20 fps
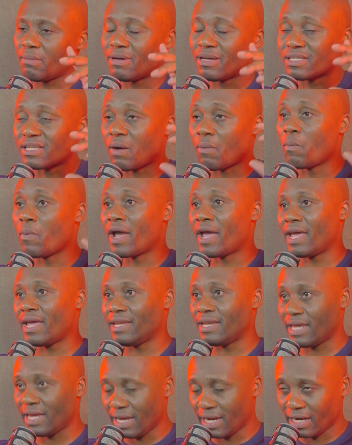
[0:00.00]
somewhere in
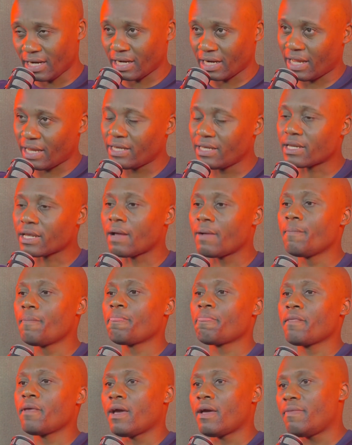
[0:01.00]
England.
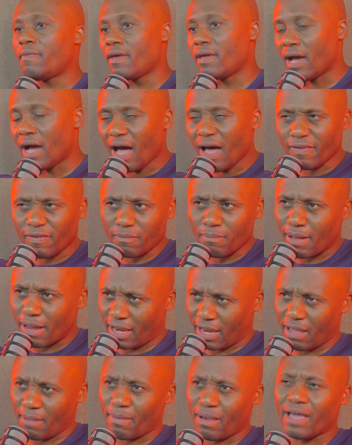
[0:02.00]
And they asked
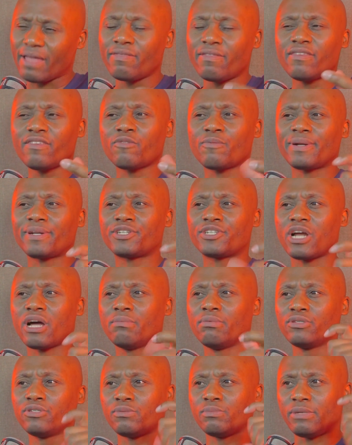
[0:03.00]
Malema, and this is what
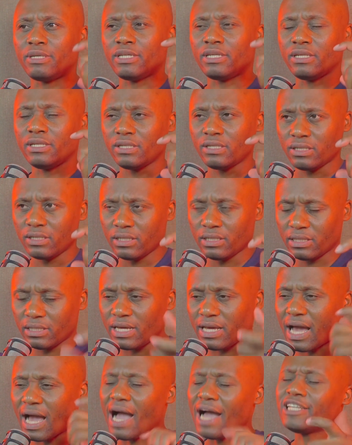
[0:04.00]
troubles me.
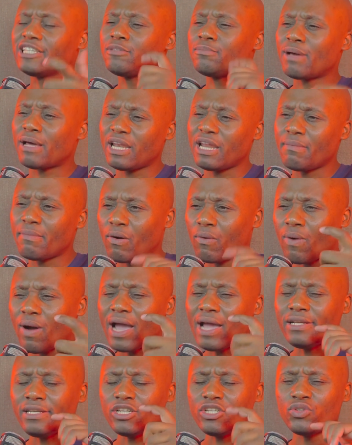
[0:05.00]
They asked Malema, why
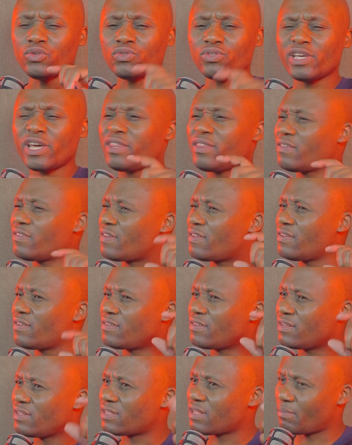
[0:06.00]
did you say this and this
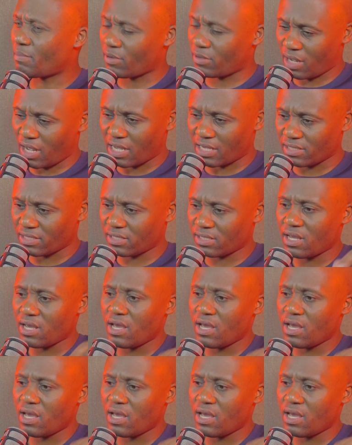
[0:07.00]
and this about us?